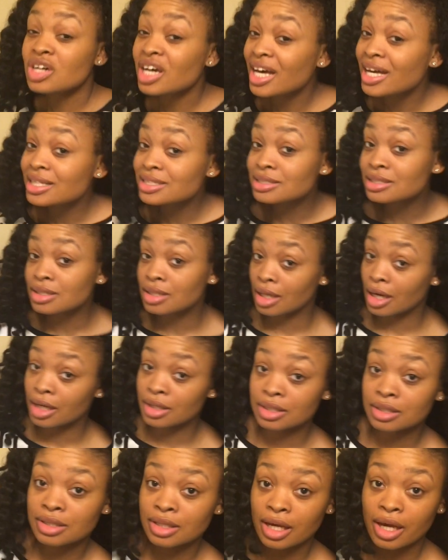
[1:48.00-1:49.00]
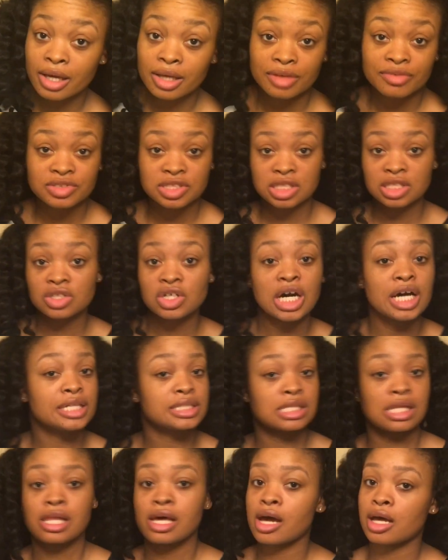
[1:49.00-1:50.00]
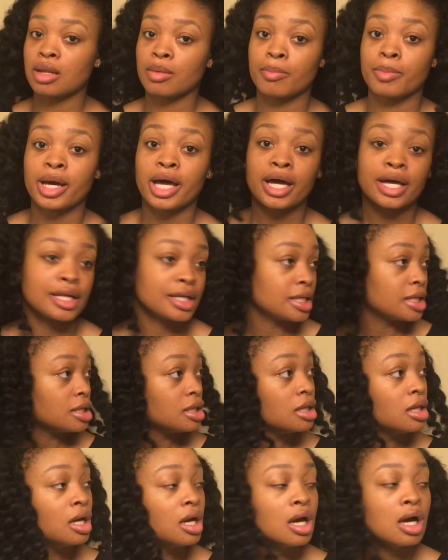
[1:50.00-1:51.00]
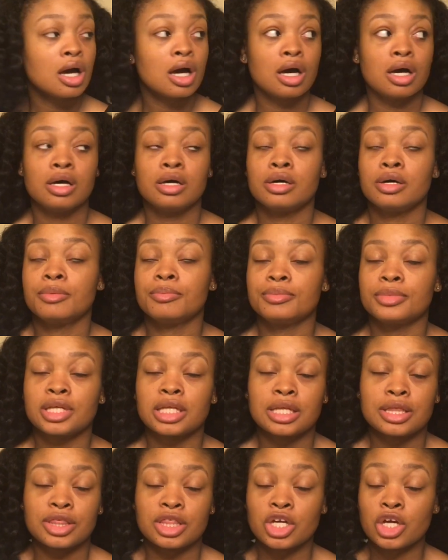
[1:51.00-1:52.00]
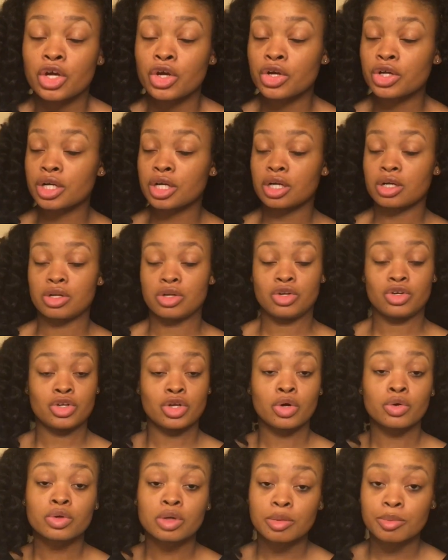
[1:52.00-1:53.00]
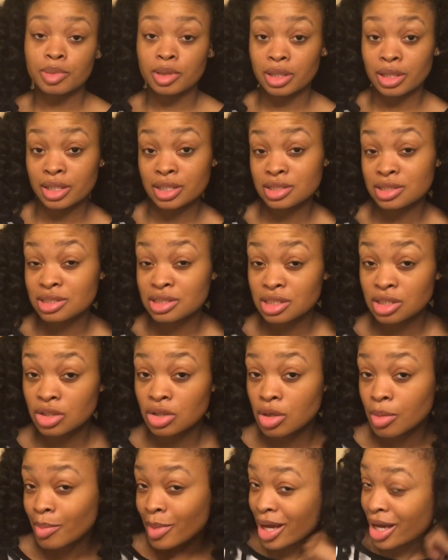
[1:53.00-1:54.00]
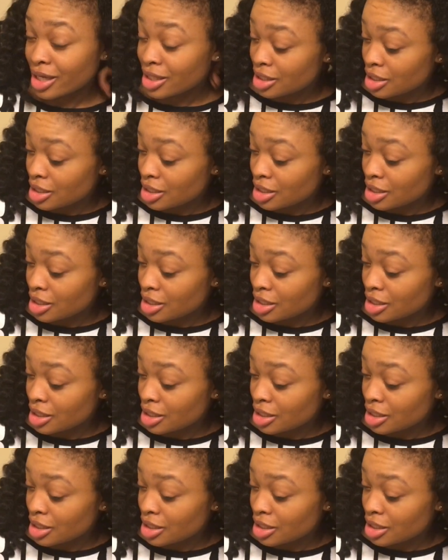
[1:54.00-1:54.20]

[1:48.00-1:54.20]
has a lot of life, still has a lot of body. There are no complaints still on my